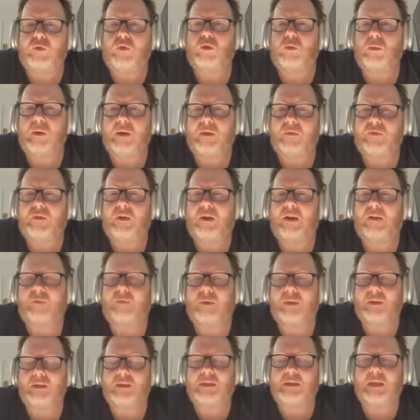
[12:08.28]
4, 1, 5,
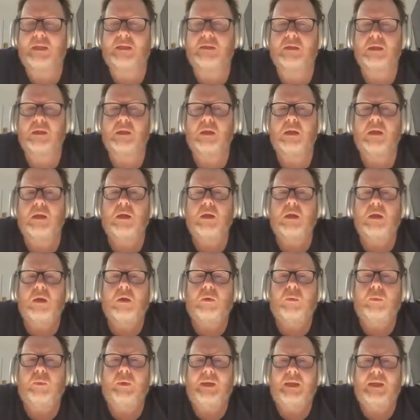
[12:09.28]
1, 6.
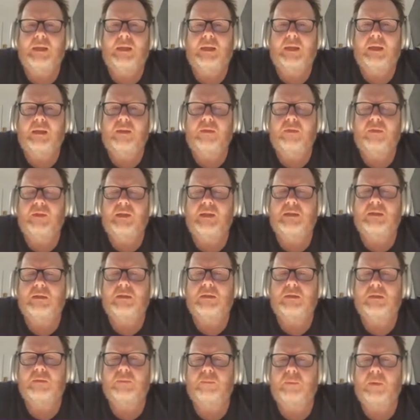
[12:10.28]
Really,
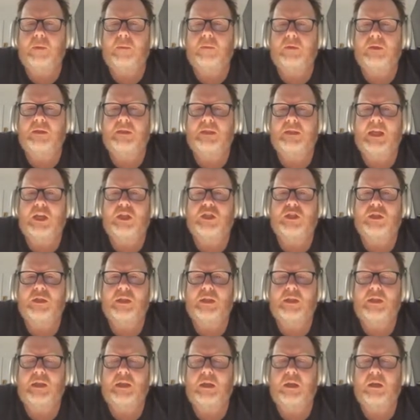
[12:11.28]
this section
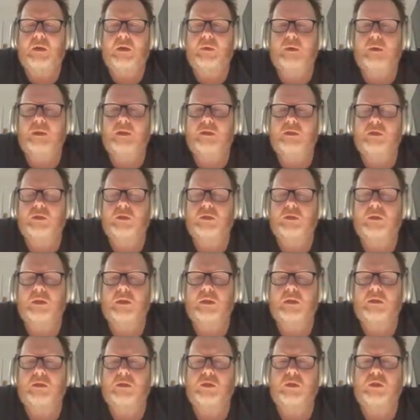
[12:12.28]
in here is
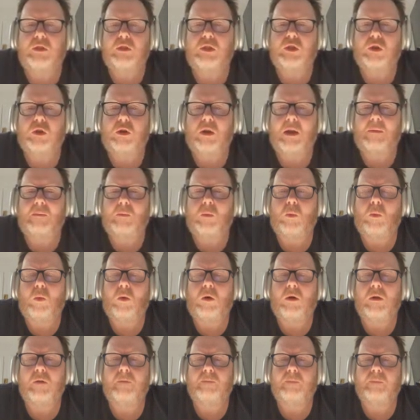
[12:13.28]
to describe
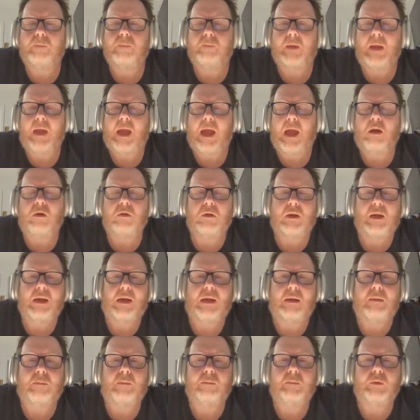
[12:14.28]
what
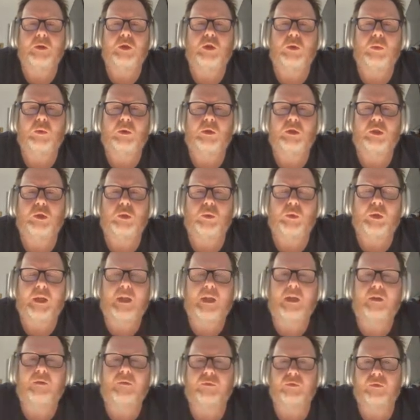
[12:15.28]
outcome you are
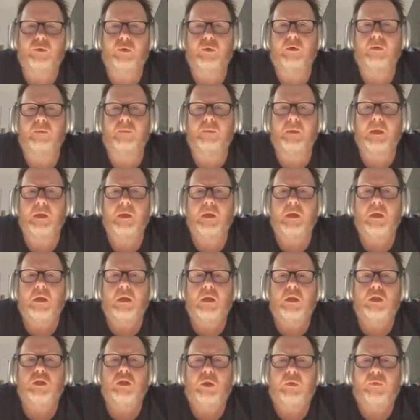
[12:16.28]
looking for.
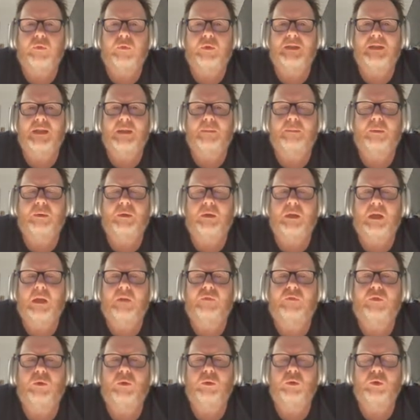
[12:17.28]
So, for example,
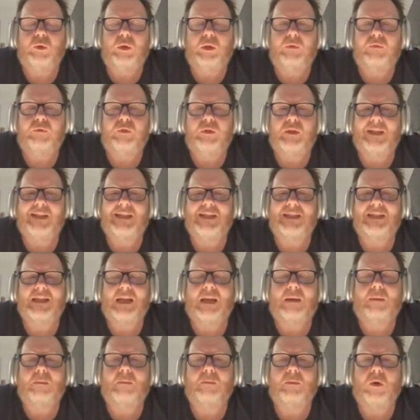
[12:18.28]
if you're looking for the
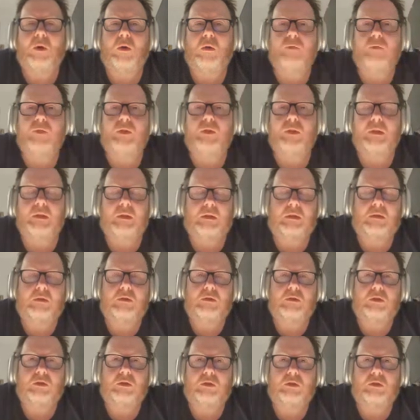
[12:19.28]
sum of the
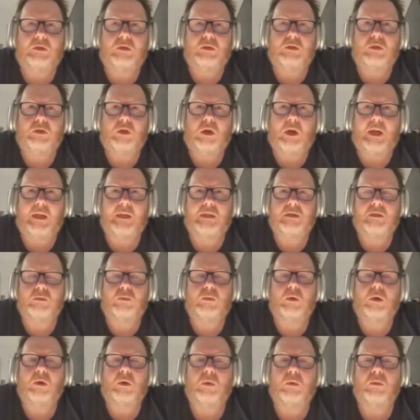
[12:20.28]
dice
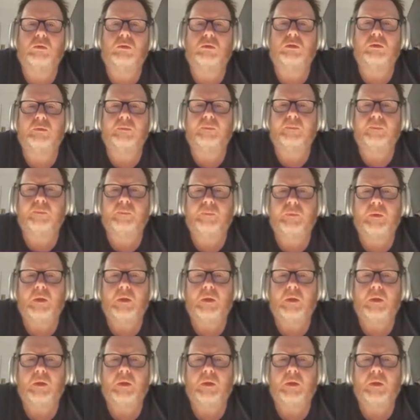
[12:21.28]
rolls,